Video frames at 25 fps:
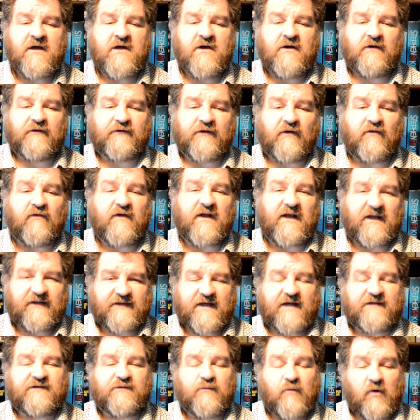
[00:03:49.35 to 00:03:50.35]
So really
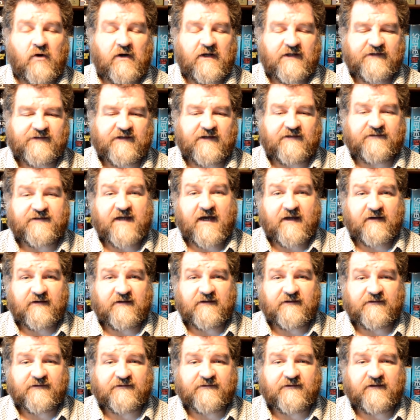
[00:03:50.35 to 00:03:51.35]
that's more or less it. That
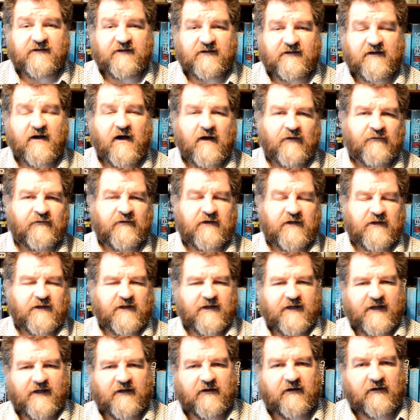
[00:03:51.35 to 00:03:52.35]
is the coffin in the
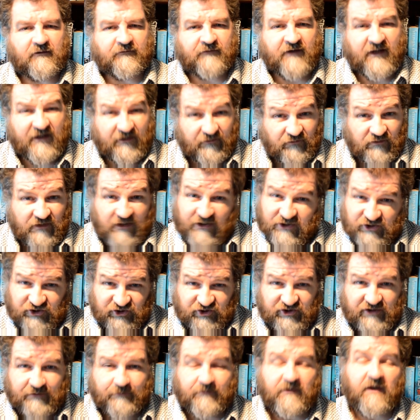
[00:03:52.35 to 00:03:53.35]
nail of any
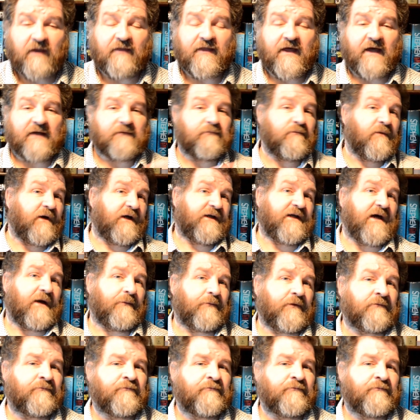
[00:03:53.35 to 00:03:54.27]
relationship that might happen.